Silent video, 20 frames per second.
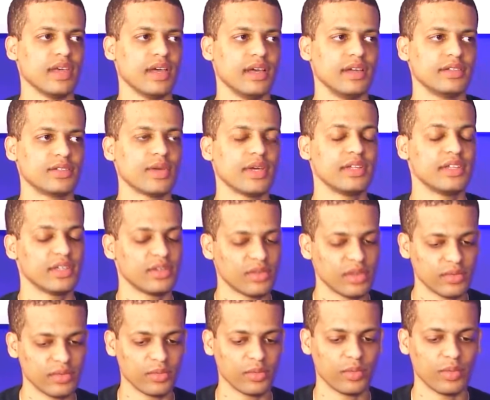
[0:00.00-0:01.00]
Yeah, so I
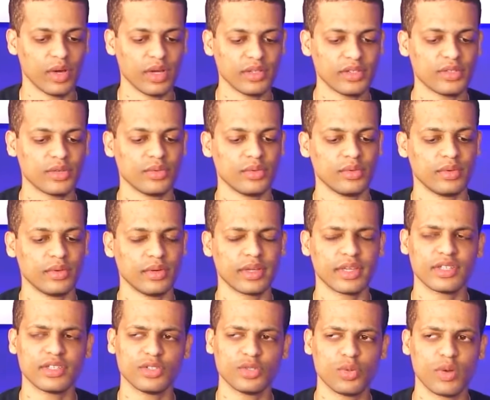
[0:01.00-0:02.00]
did one, so I
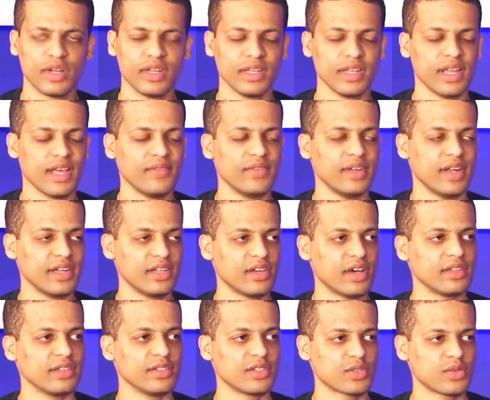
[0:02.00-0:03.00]
guess in 2011 I
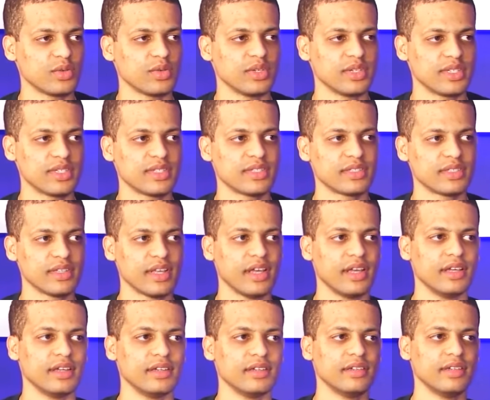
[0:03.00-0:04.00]
taught this course.
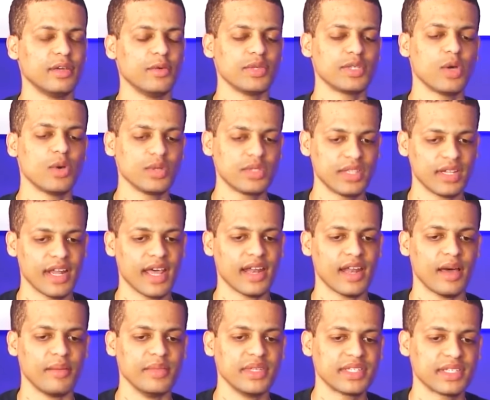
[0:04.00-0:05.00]
it was hosted
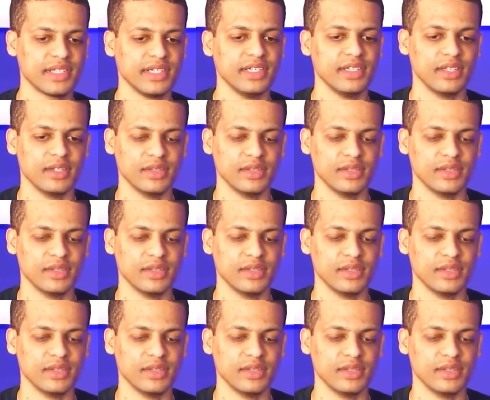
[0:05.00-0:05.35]
at Amis